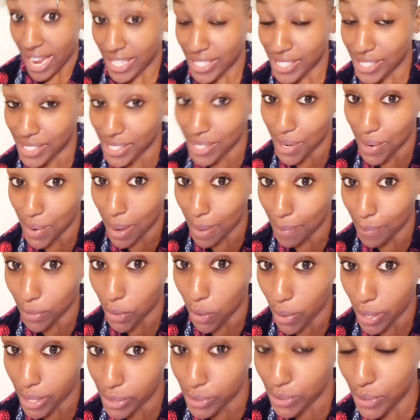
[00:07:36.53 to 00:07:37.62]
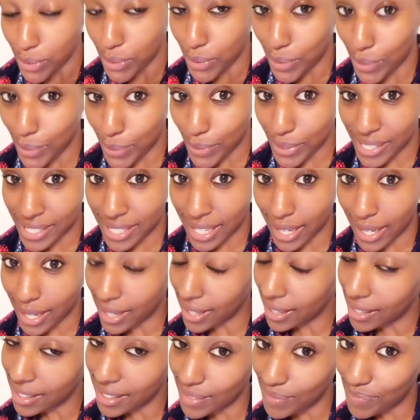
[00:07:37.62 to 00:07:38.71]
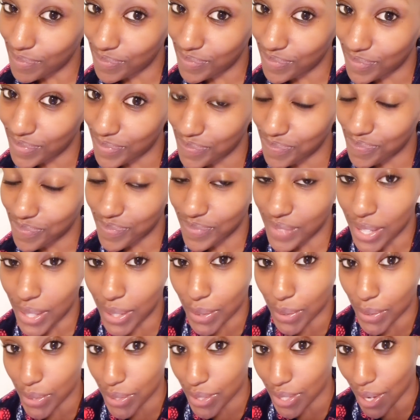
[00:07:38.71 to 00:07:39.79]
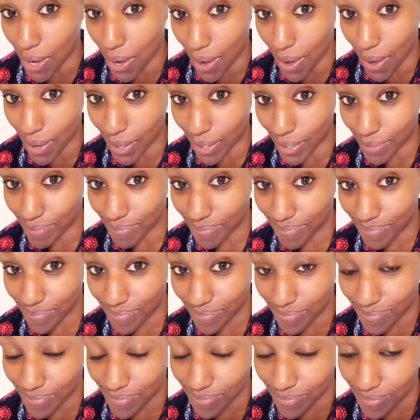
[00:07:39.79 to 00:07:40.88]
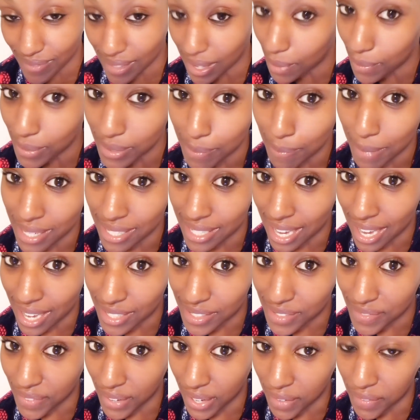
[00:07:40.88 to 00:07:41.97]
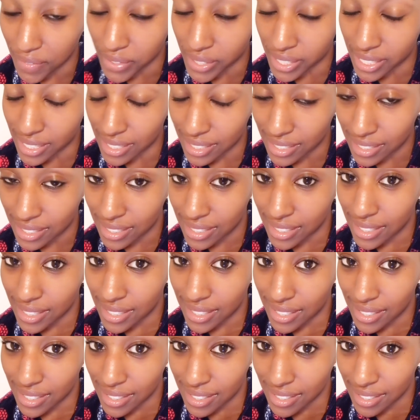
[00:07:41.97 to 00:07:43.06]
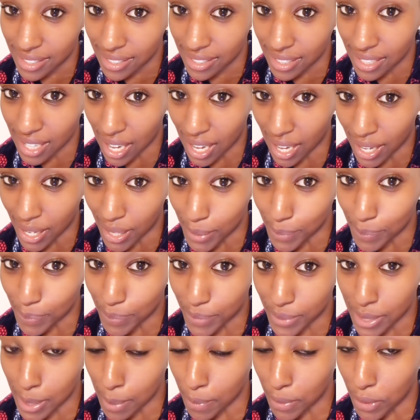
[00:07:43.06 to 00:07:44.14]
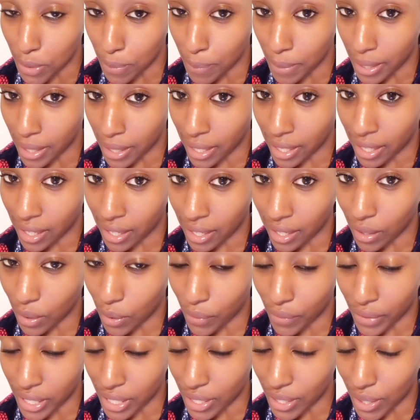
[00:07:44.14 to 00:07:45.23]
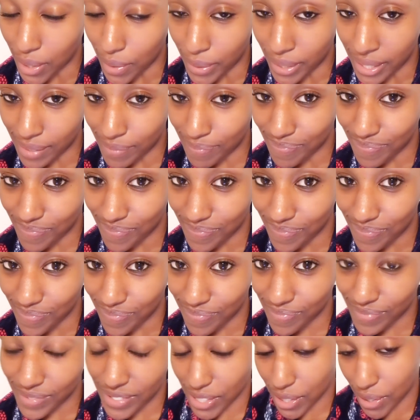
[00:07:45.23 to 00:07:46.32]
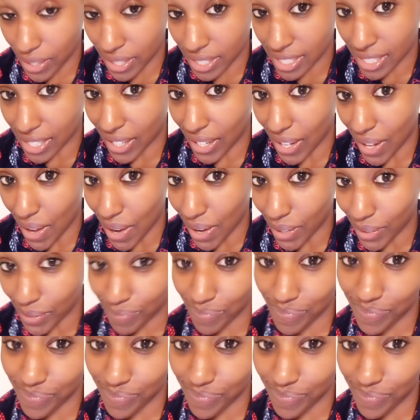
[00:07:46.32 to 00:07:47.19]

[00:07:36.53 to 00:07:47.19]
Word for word: so I'm going to sing a little song that was my dad's favorite. Um, some of you may already know it, so you can sing along.